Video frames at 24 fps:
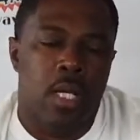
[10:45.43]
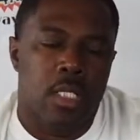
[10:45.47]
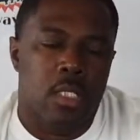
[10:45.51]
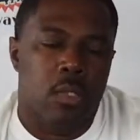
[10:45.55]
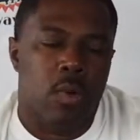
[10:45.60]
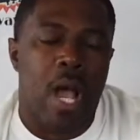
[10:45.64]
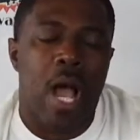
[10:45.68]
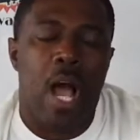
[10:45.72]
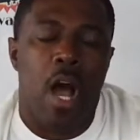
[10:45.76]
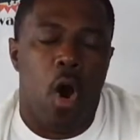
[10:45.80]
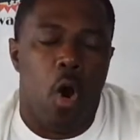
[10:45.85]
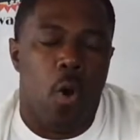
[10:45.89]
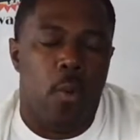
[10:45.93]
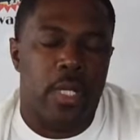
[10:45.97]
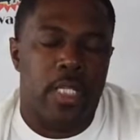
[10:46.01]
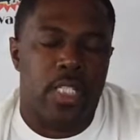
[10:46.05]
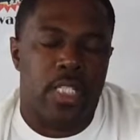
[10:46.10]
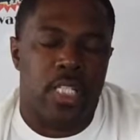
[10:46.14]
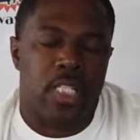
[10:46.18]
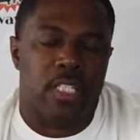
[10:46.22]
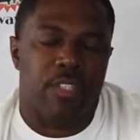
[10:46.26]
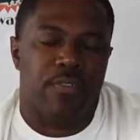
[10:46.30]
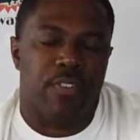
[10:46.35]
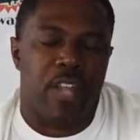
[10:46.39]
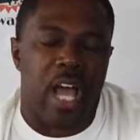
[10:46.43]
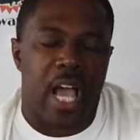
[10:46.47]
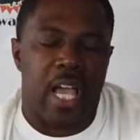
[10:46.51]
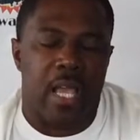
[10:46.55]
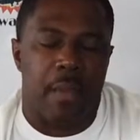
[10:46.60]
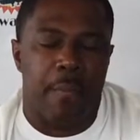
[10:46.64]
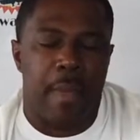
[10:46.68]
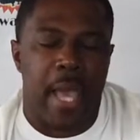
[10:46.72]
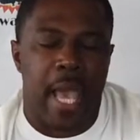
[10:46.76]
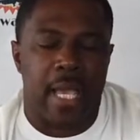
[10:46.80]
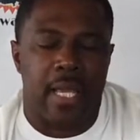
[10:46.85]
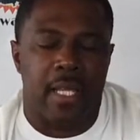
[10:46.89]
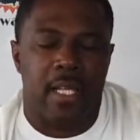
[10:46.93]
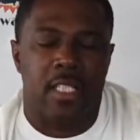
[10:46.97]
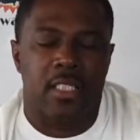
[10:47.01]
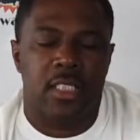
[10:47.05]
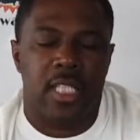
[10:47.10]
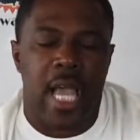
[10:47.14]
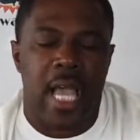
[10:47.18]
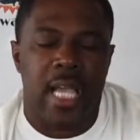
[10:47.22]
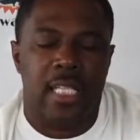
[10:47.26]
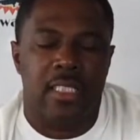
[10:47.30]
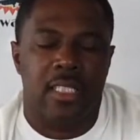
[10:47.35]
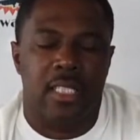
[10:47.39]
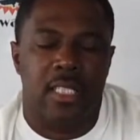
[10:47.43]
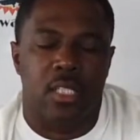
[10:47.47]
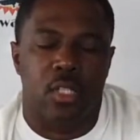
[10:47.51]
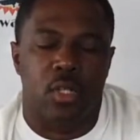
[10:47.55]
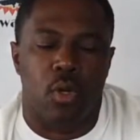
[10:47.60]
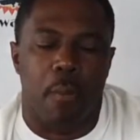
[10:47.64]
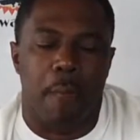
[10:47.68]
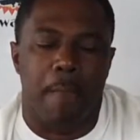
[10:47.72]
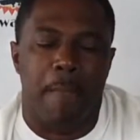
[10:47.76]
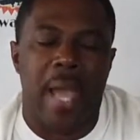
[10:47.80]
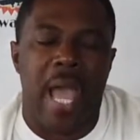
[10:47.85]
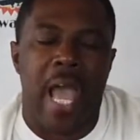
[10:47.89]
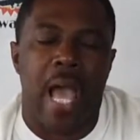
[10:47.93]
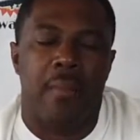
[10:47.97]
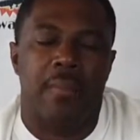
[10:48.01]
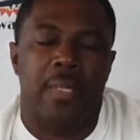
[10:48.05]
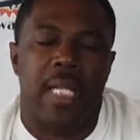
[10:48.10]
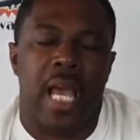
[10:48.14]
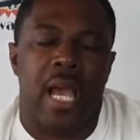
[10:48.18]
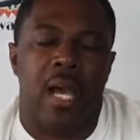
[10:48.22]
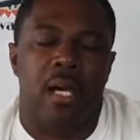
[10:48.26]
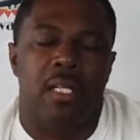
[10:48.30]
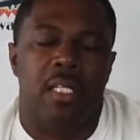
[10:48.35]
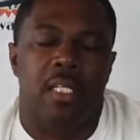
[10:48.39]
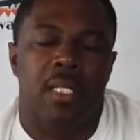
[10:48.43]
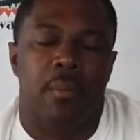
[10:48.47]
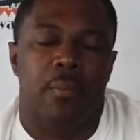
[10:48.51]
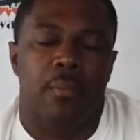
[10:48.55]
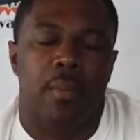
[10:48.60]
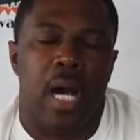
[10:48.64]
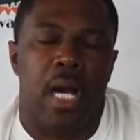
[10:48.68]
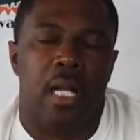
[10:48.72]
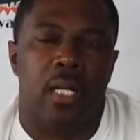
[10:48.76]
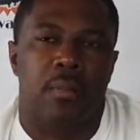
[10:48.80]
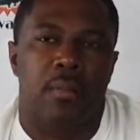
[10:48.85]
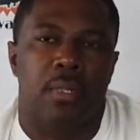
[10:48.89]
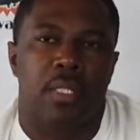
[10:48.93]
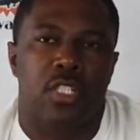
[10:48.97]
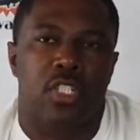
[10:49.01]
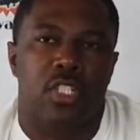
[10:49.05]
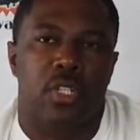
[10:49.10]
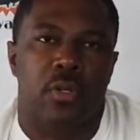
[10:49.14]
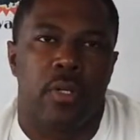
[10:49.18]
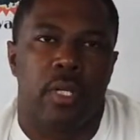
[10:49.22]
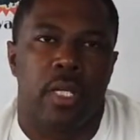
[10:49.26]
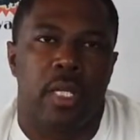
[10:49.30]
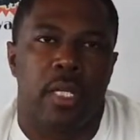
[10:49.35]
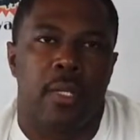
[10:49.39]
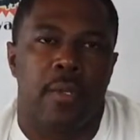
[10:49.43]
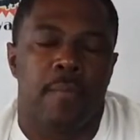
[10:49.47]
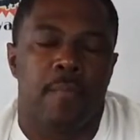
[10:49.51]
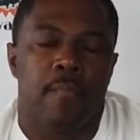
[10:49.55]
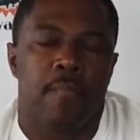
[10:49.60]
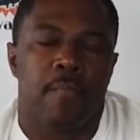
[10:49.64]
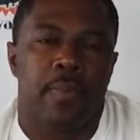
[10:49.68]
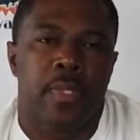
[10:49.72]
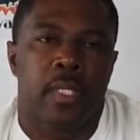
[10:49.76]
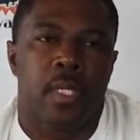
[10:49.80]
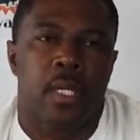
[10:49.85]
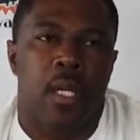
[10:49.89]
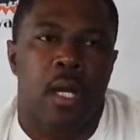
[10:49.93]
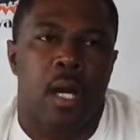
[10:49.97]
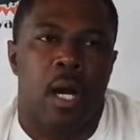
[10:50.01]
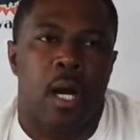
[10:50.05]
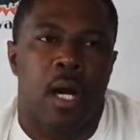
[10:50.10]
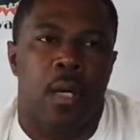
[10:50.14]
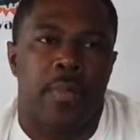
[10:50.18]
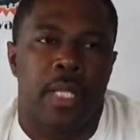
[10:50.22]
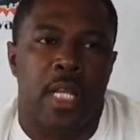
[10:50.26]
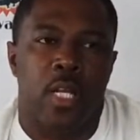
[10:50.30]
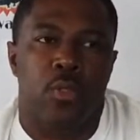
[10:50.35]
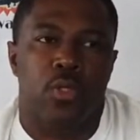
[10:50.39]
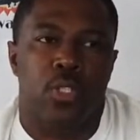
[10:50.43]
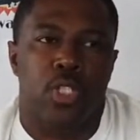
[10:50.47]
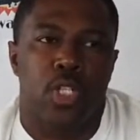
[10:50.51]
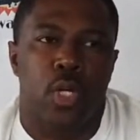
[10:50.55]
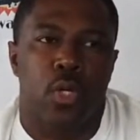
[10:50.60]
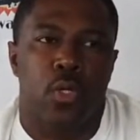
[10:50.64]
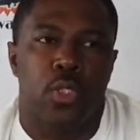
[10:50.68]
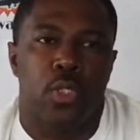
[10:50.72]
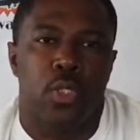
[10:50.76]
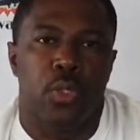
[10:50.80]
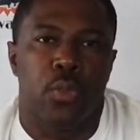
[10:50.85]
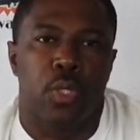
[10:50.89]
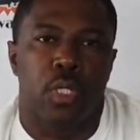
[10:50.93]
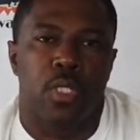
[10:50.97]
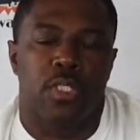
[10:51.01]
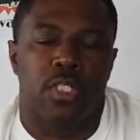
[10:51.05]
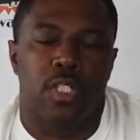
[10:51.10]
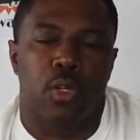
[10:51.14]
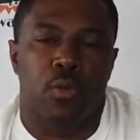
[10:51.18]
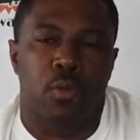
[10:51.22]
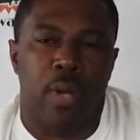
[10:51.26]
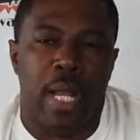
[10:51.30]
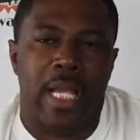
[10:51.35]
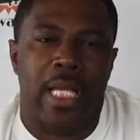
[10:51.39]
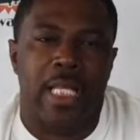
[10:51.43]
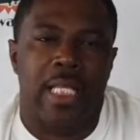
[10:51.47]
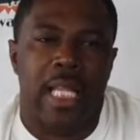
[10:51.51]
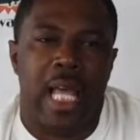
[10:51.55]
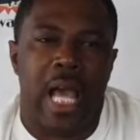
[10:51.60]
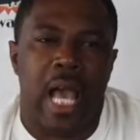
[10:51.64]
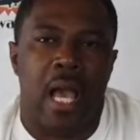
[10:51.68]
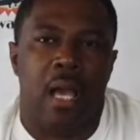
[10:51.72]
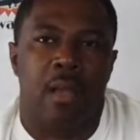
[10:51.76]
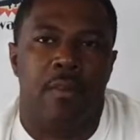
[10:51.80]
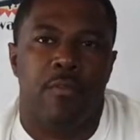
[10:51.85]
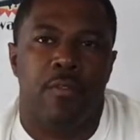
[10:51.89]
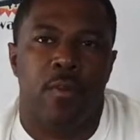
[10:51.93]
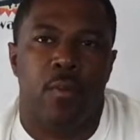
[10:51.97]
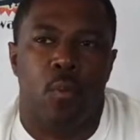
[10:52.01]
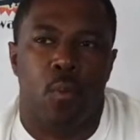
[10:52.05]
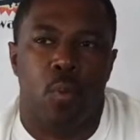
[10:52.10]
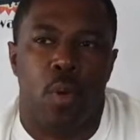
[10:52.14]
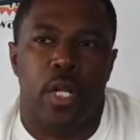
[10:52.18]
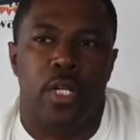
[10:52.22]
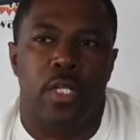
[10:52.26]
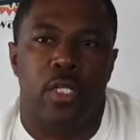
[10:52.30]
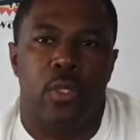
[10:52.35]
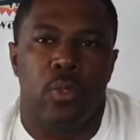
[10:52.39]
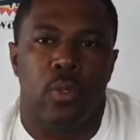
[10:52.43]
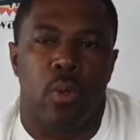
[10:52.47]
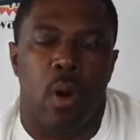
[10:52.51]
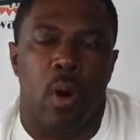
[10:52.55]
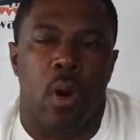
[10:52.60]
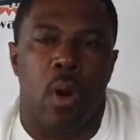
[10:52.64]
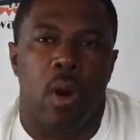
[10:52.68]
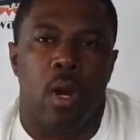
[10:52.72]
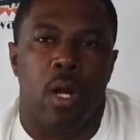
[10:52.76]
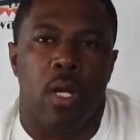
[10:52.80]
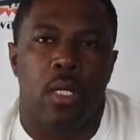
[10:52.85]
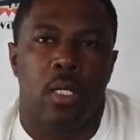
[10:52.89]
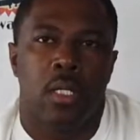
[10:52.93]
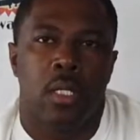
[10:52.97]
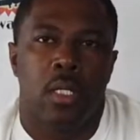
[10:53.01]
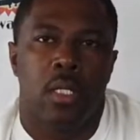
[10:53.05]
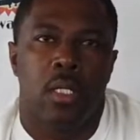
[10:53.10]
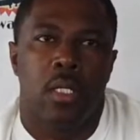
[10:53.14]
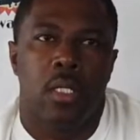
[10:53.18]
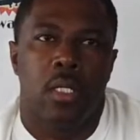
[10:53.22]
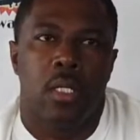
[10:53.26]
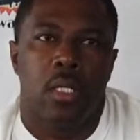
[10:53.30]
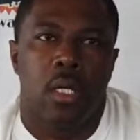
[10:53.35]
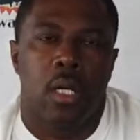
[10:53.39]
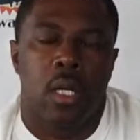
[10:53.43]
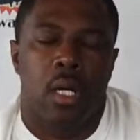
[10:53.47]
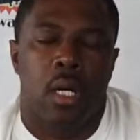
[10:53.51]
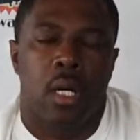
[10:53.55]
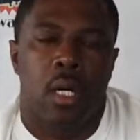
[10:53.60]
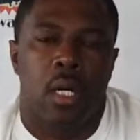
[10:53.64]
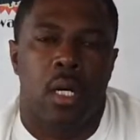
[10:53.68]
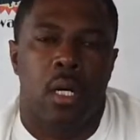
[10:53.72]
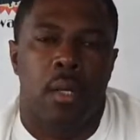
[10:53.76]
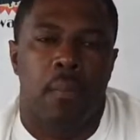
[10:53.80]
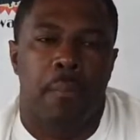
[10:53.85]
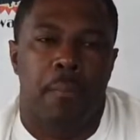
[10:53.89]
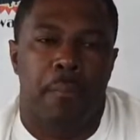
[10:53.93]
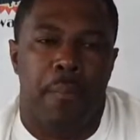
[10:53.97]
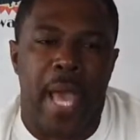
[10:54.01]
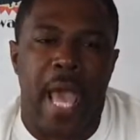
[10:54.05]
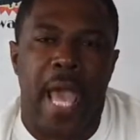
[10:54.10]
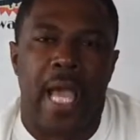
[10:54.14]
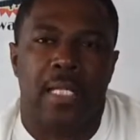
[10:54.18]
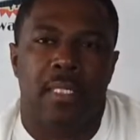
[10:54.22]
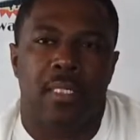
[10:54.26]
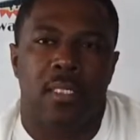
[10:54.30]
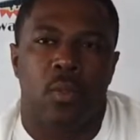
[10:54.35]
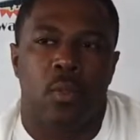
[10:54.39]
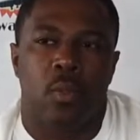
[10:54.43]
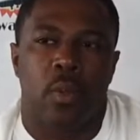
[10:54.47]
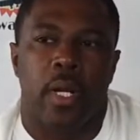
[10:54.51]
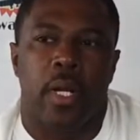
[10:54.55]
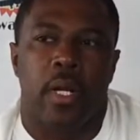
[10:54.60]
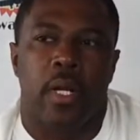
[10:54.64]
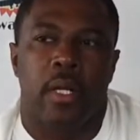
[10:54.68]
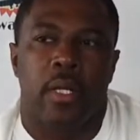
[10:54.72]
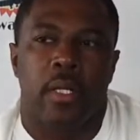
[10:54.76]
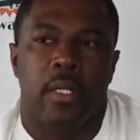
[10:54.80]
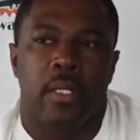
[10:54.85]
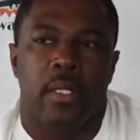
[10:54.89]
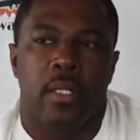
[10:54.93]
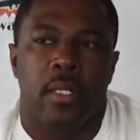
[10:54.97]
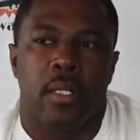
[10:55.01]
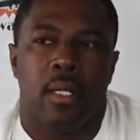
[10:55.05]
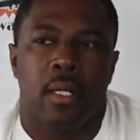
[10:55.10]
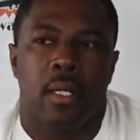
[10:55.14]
So I always just fly it back. And there's actually a little map down in the bottom of the screen that'll show you a direct line from where you are back to where,